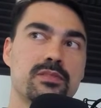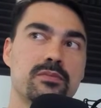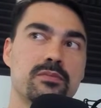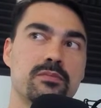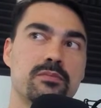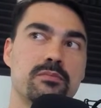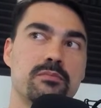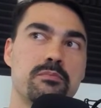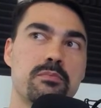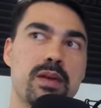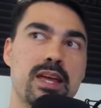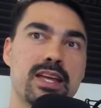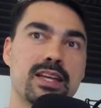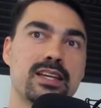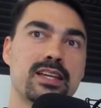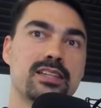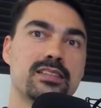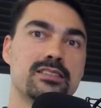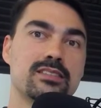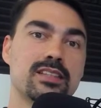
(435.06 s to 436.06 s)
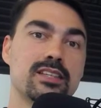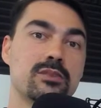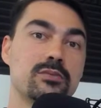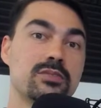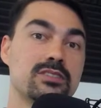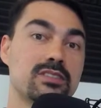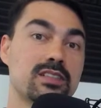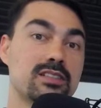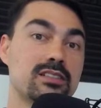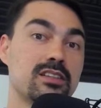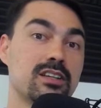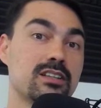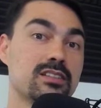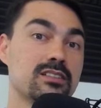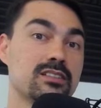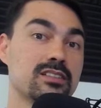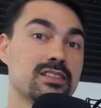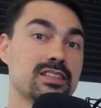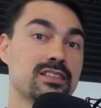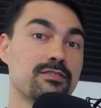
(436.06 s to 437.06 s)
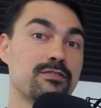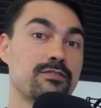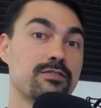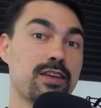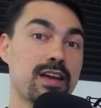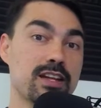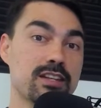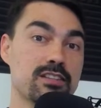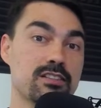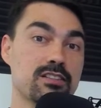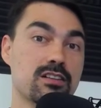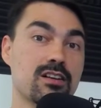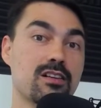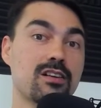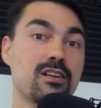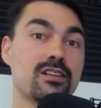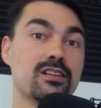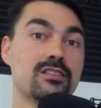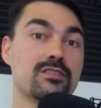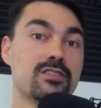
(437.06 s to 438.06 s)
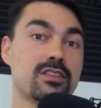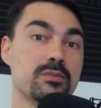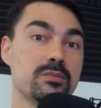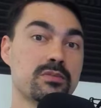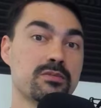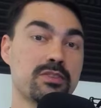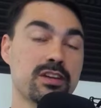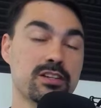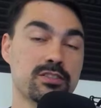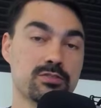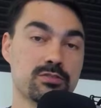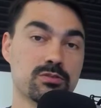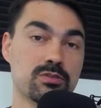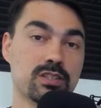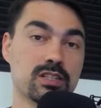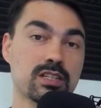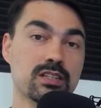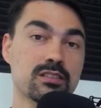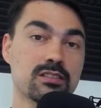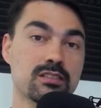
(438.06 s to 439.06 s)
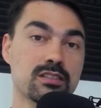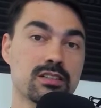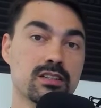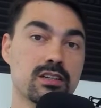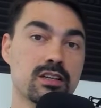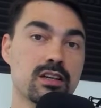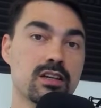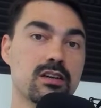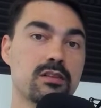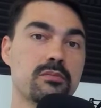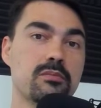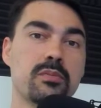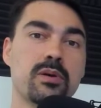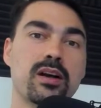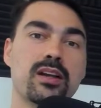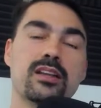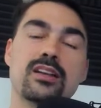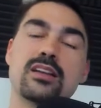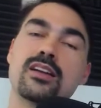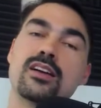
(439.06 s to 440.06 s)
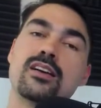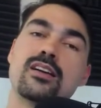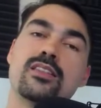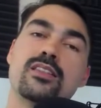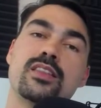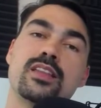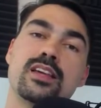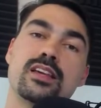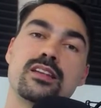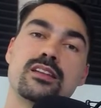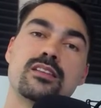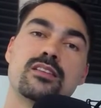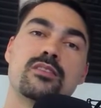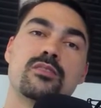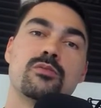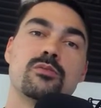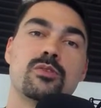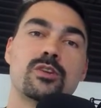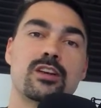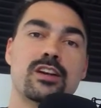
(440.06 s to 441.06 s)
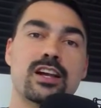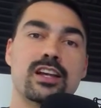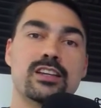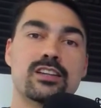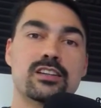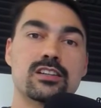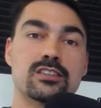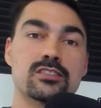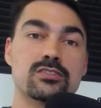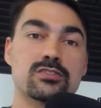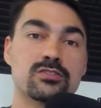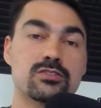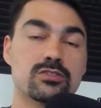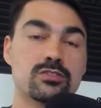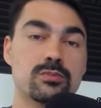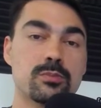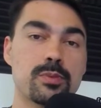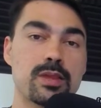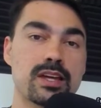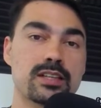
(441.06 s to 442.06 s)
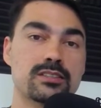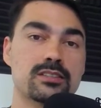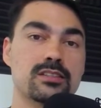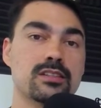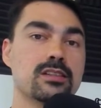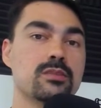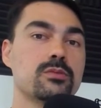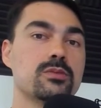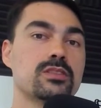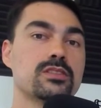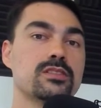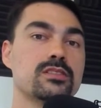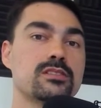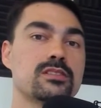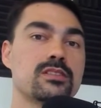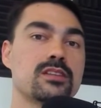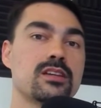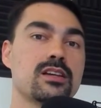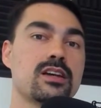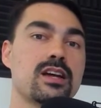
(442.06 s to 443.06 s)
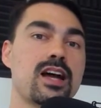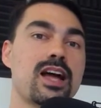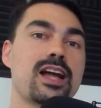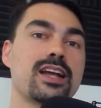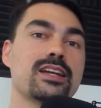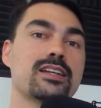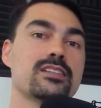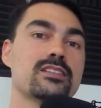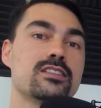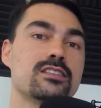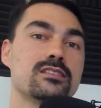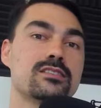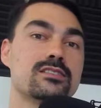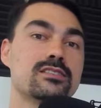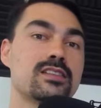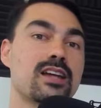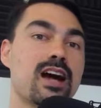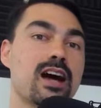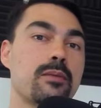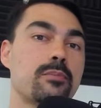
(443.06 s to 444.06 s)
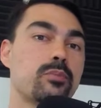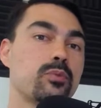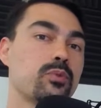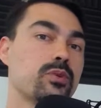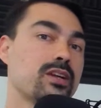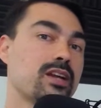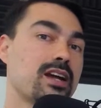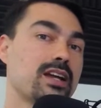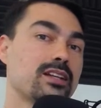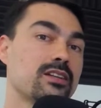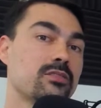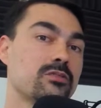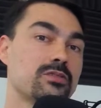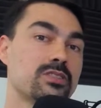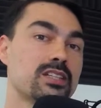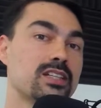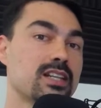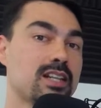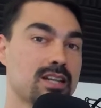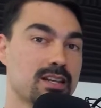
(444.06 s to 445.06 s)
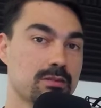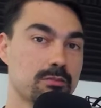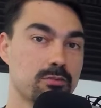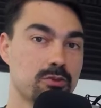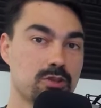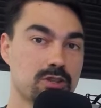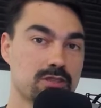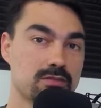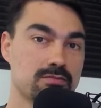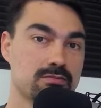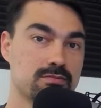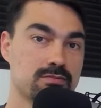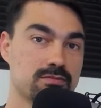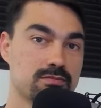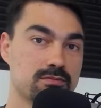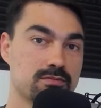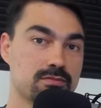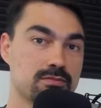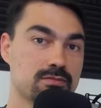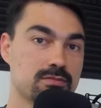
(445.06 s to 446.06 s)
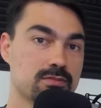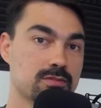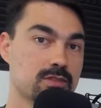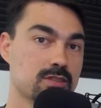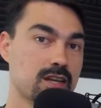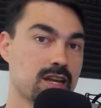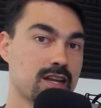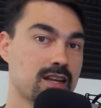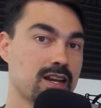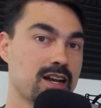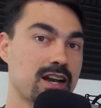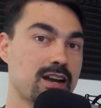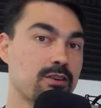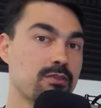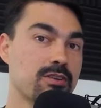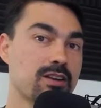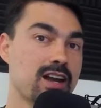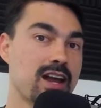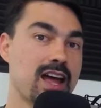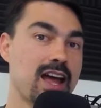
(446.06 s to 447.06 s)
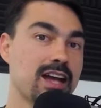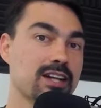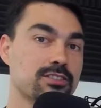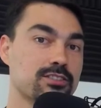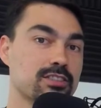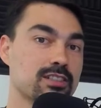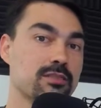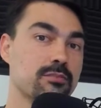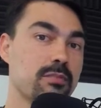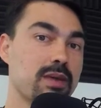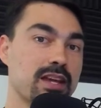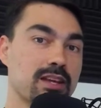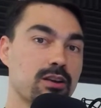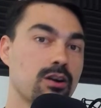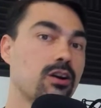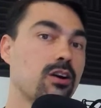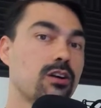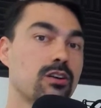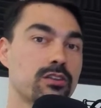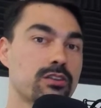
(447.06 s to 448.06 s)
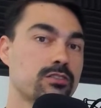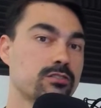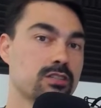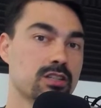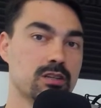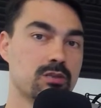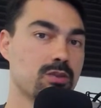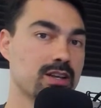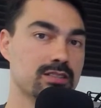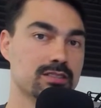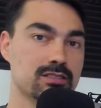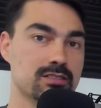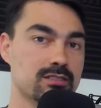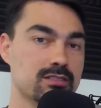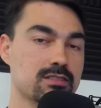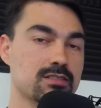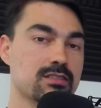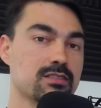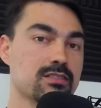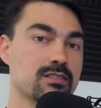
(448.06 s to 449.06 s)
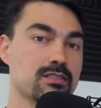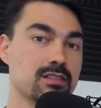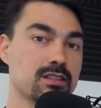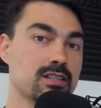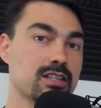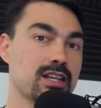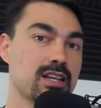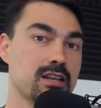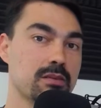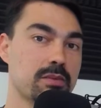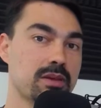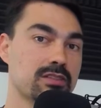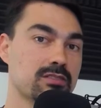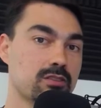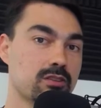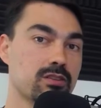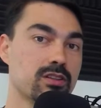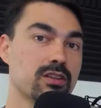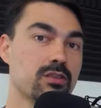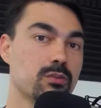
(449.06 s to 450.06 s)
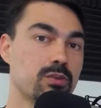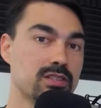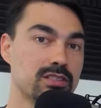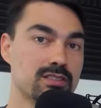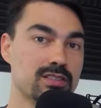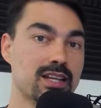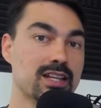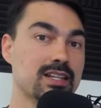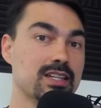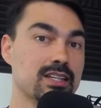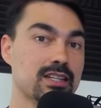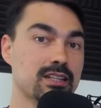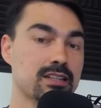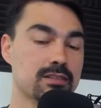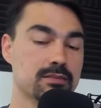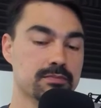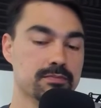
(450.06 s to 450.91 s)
make a sequence that does fetch all of them eventually, but then where I consume that sequence, I can just stop when I don't need any more. Okay, and I don't actually make all the requests to the database, only the ones I need.